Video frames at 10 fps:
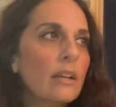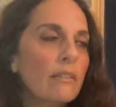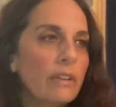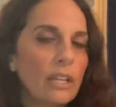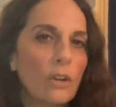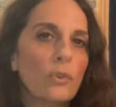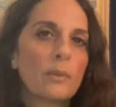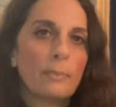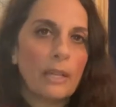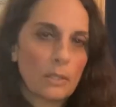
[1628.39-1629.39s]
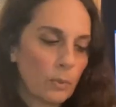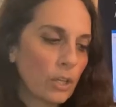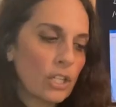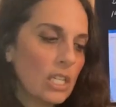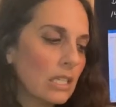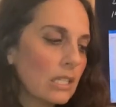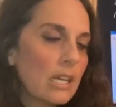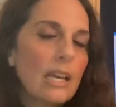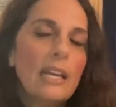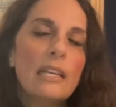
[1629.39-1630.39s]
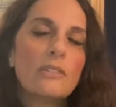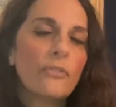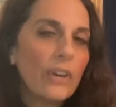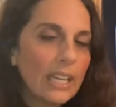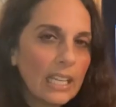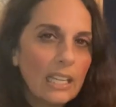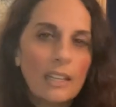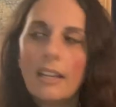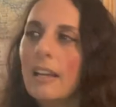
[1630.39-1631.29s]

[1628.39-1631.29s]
videos plus worksheets. He's funny.